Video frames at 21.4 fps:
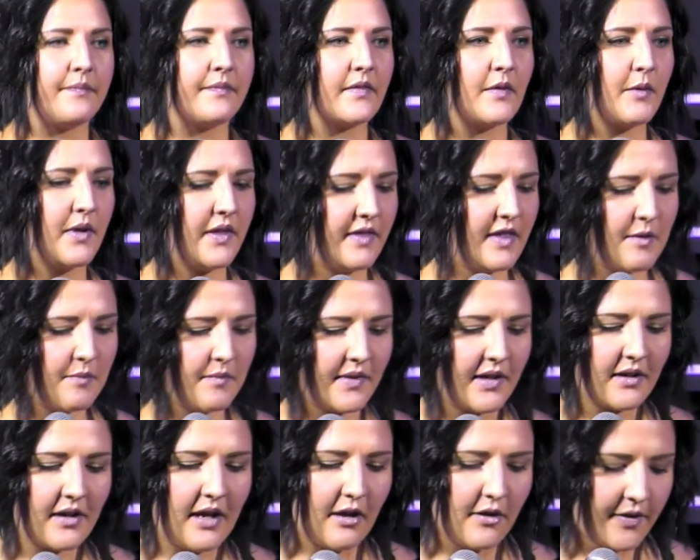with them,
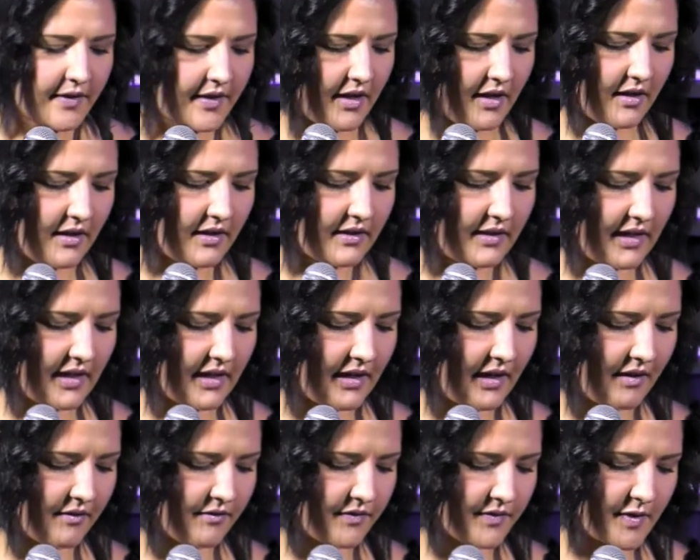they're healthcare, and they
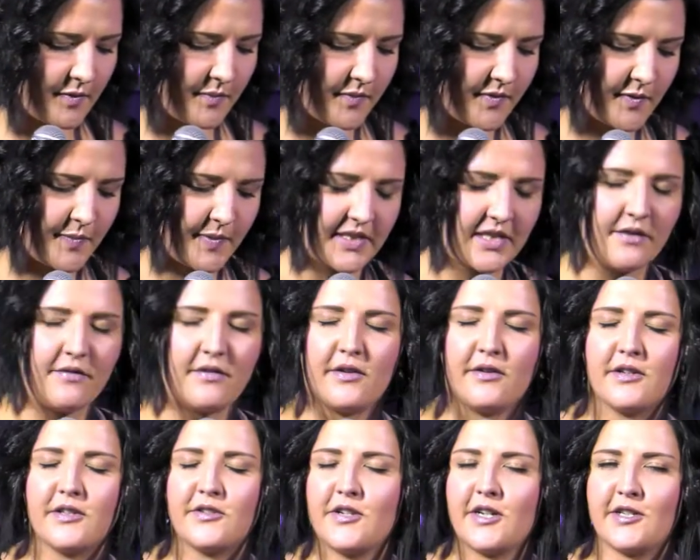have some specific
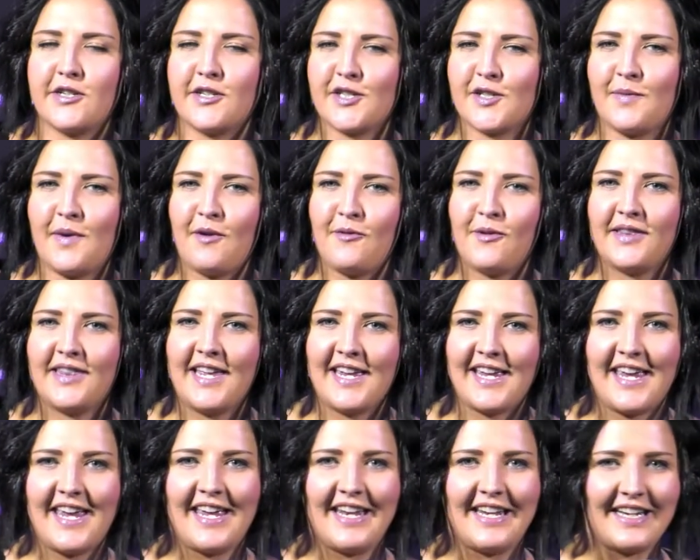restrictions about what they
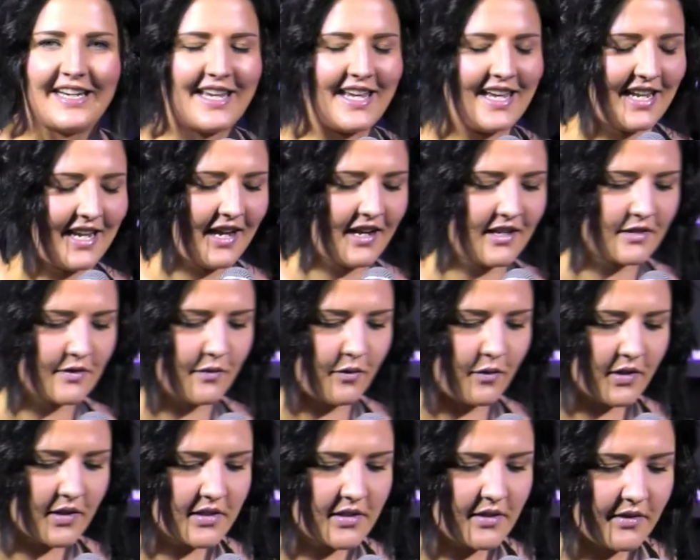can and can't ask
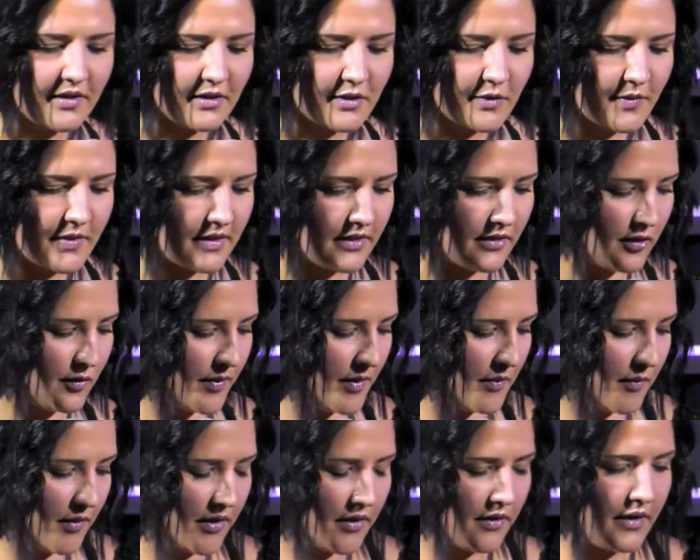for. So theirs was a little bit
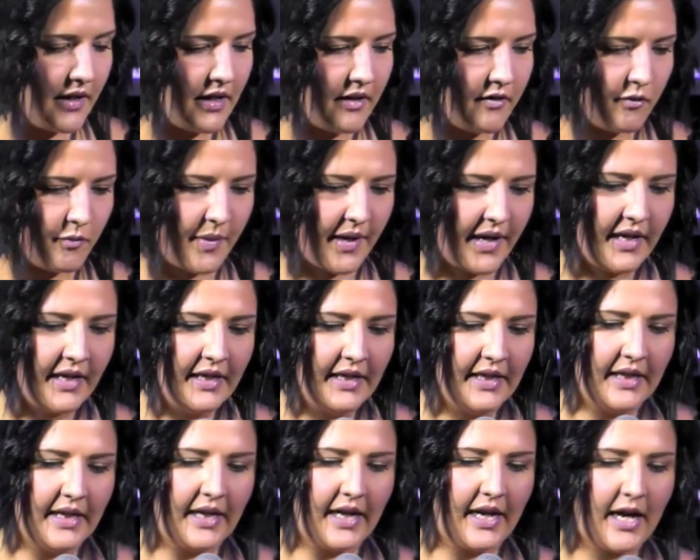more creative. But
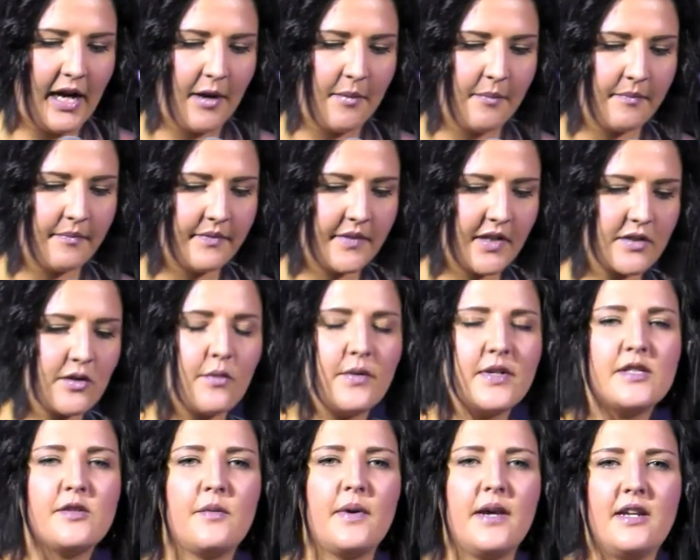there's
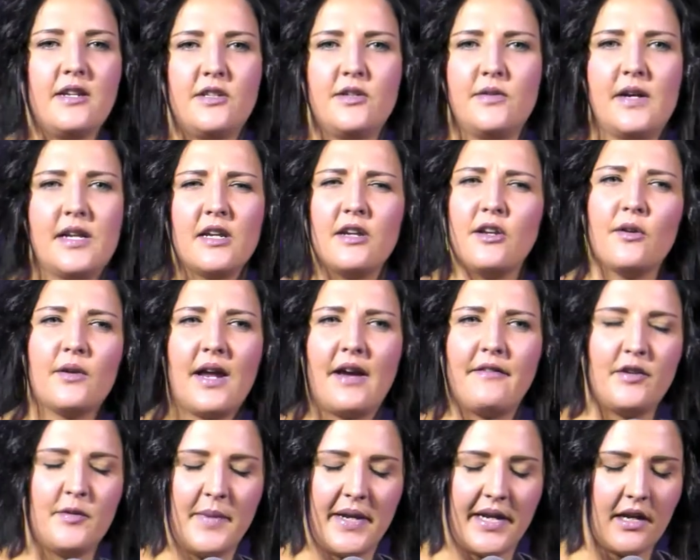always a way to do it, and you don't
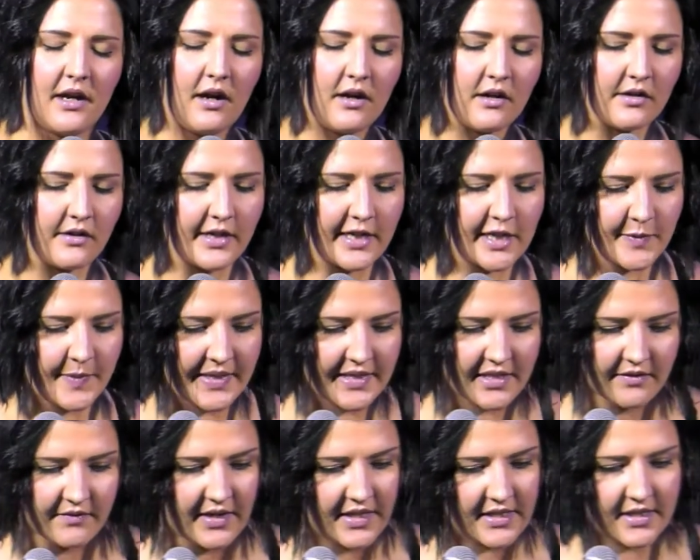have to make it hard or
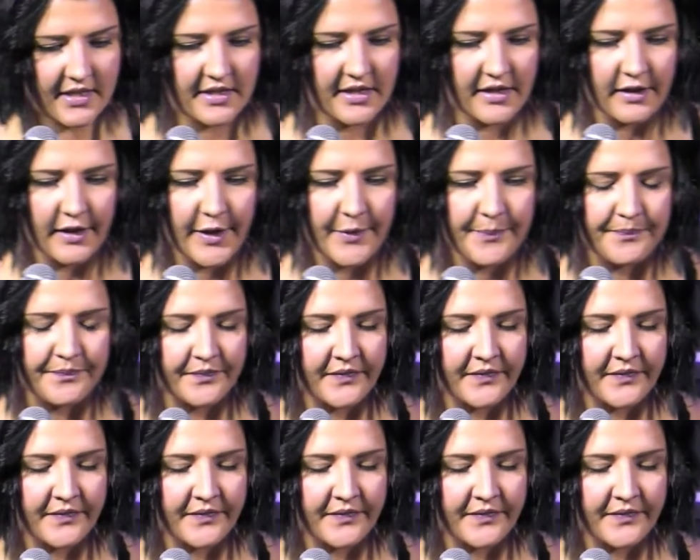expensive necessarily.